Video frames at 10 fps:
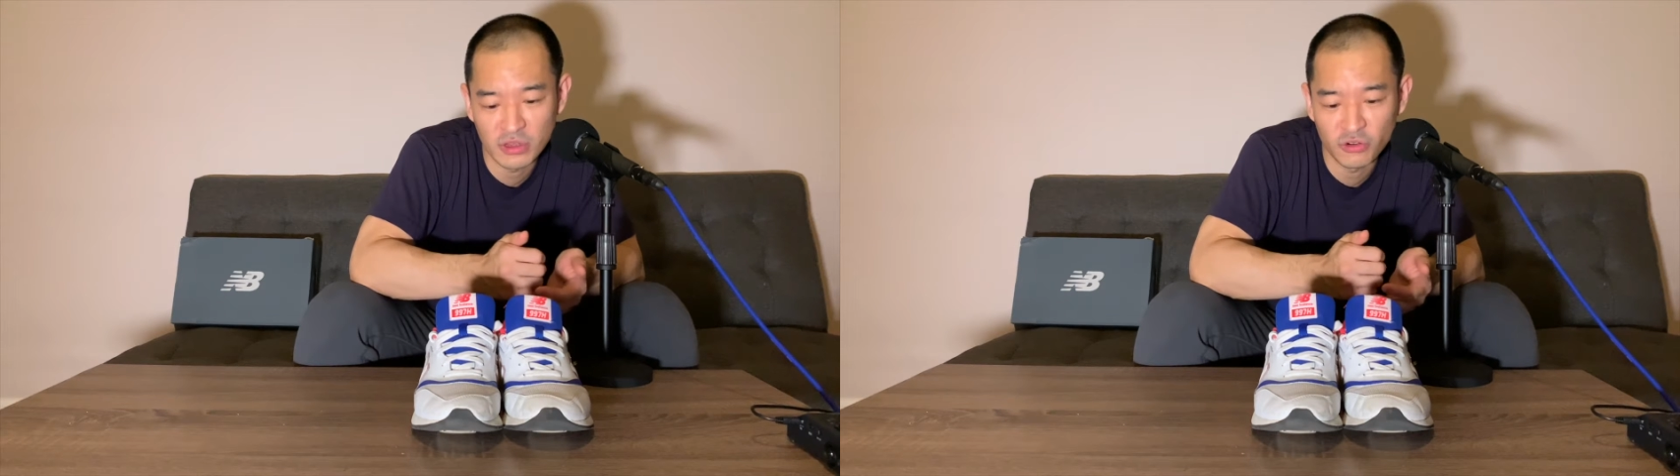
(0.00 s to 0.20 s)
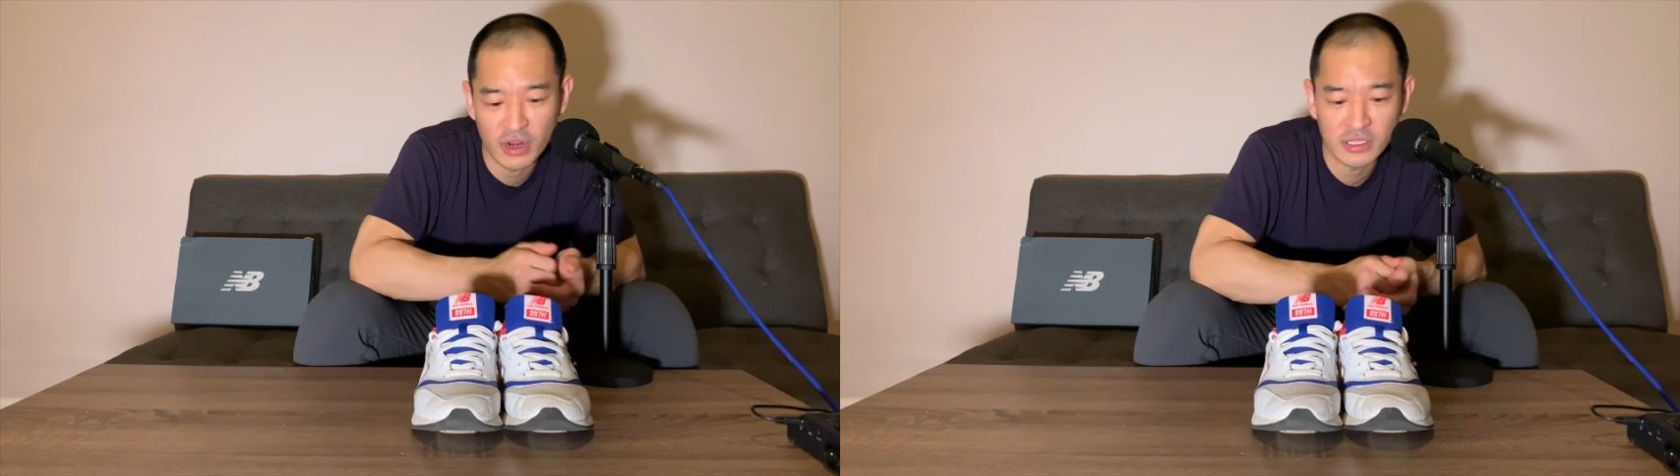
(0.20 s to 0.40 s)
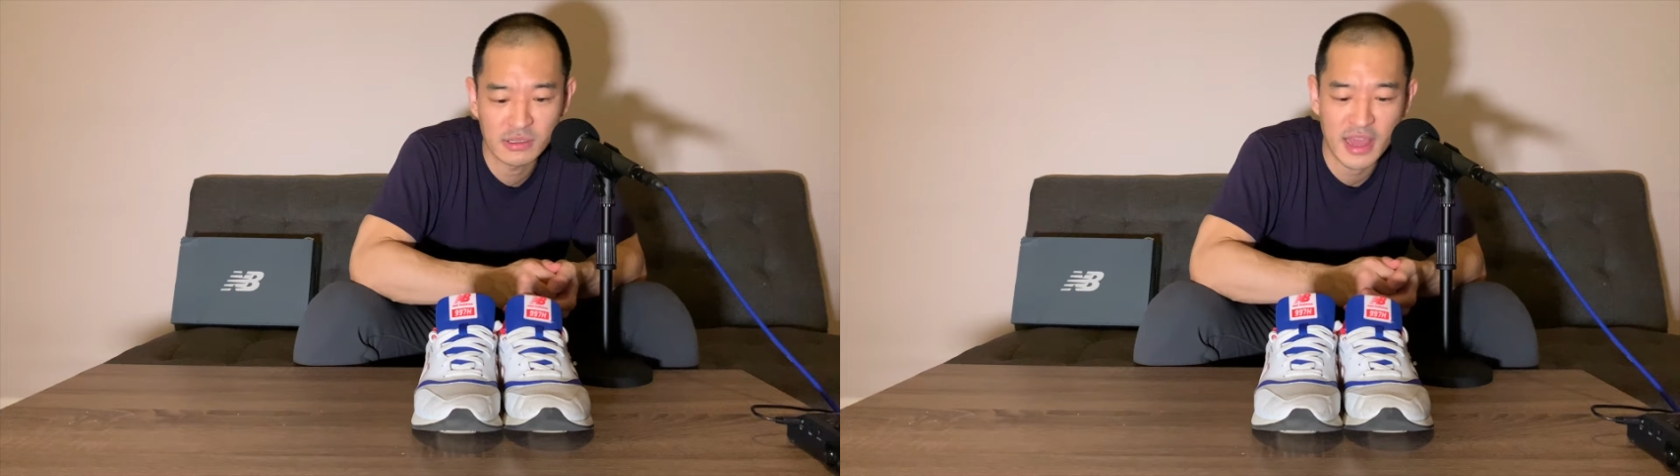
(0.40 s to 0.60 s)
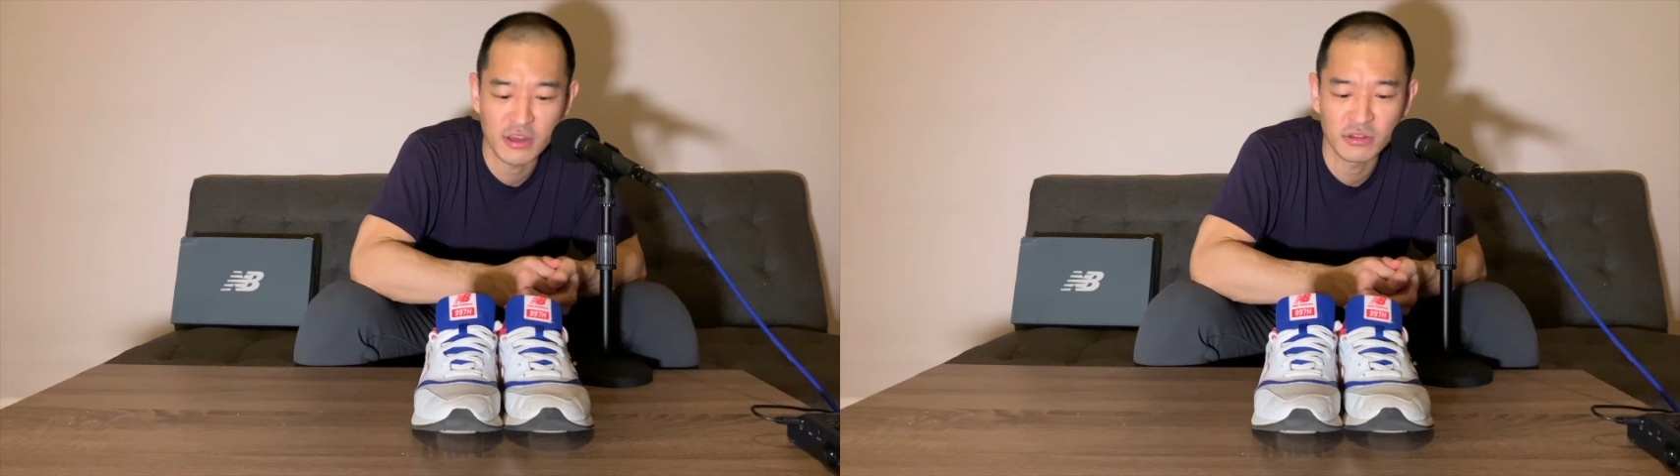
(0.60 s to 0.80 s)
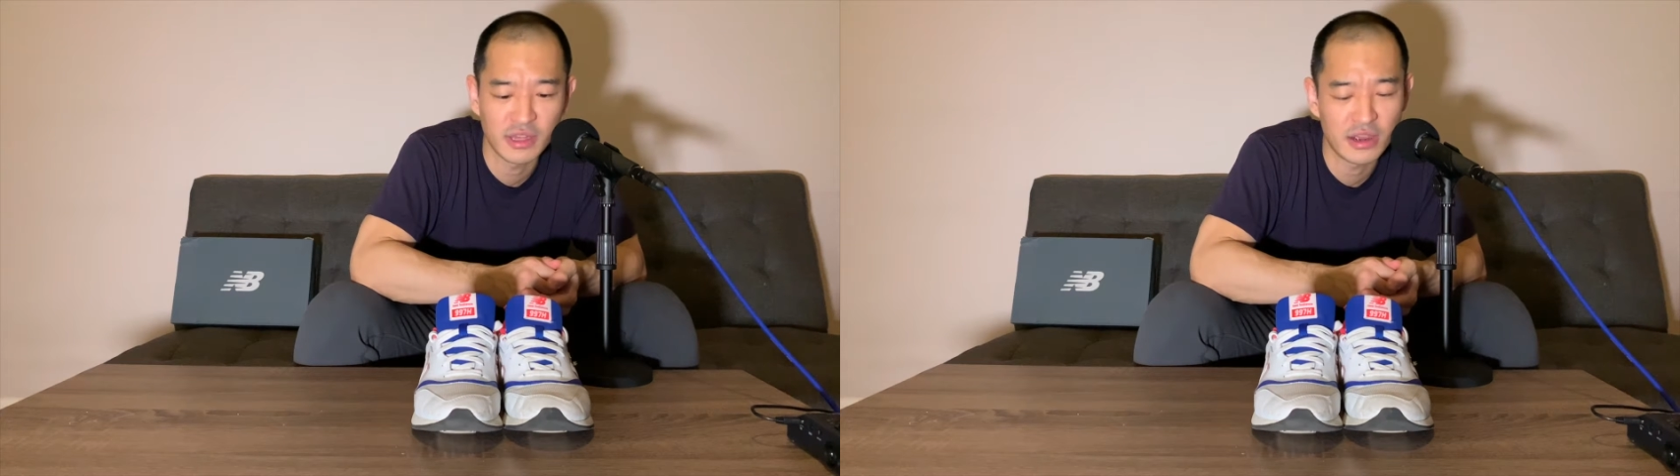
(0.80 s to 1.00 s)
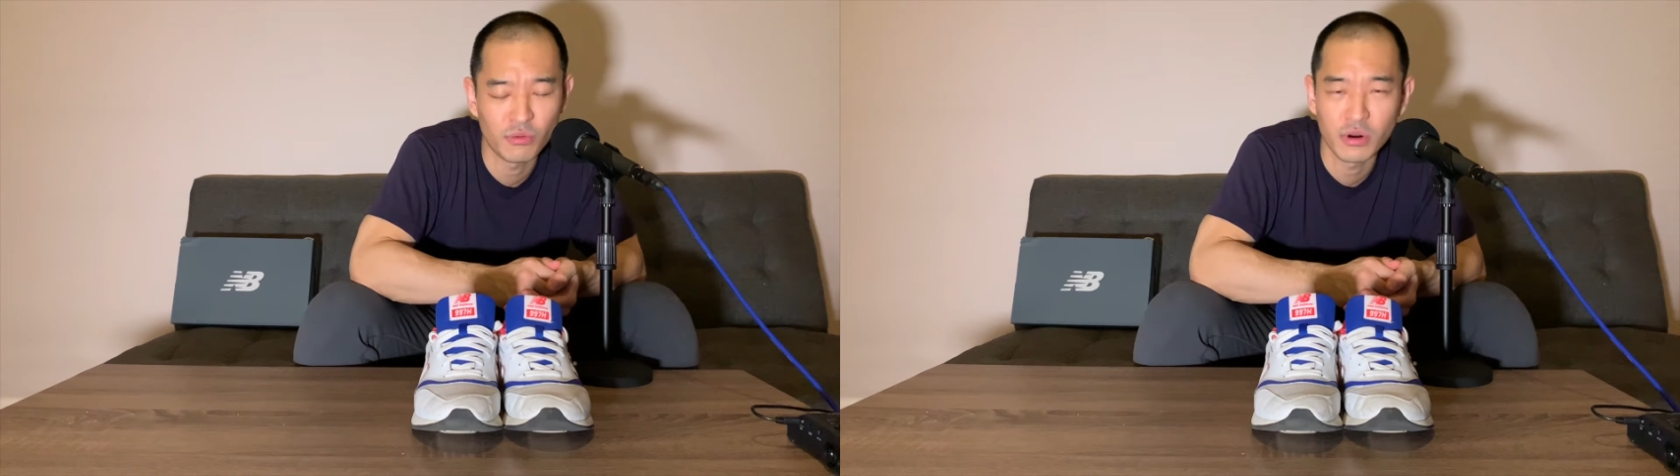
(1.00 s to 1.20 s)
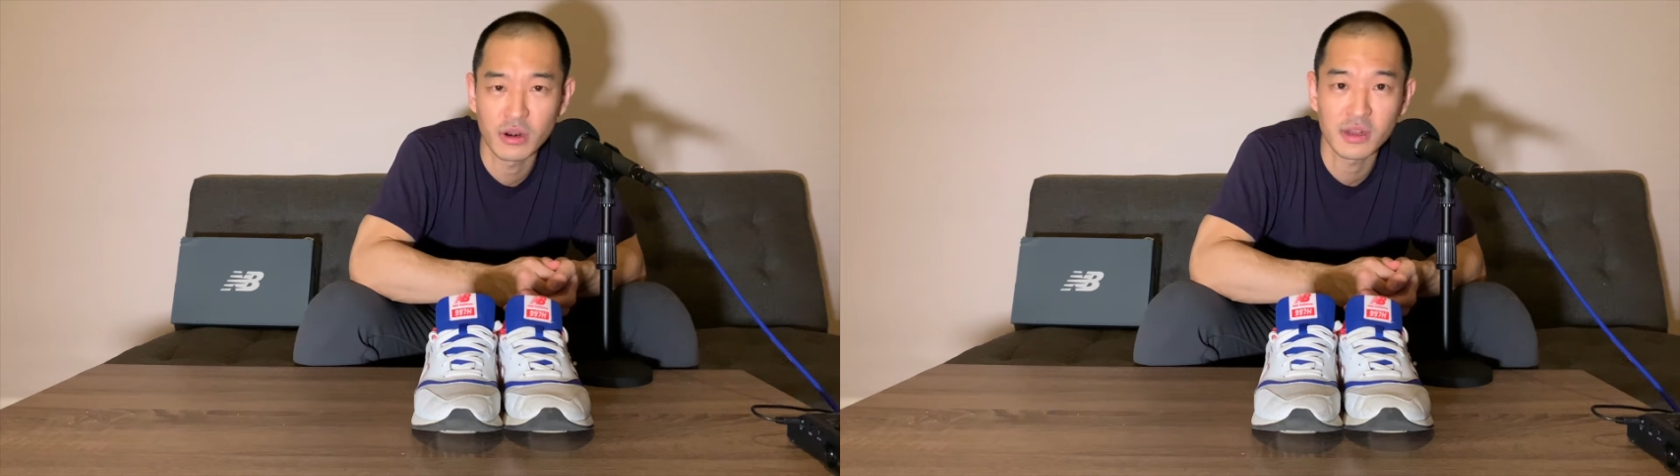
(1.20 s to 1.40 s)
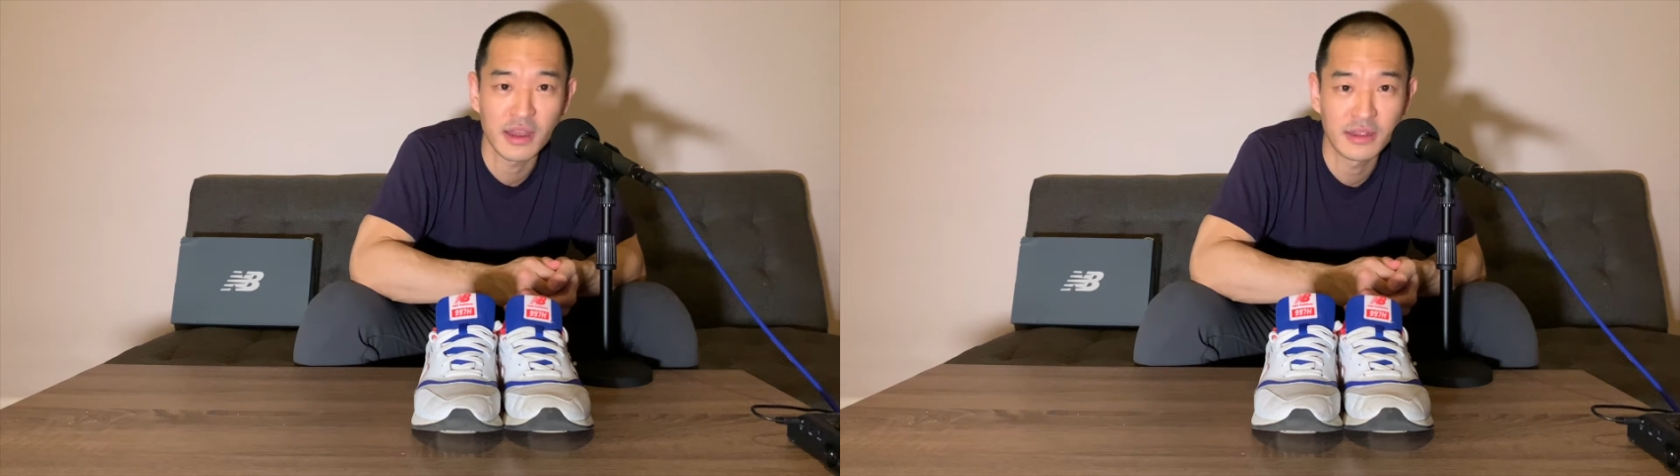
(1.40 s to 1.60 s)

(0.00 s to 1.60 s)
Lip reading: dress casually at work,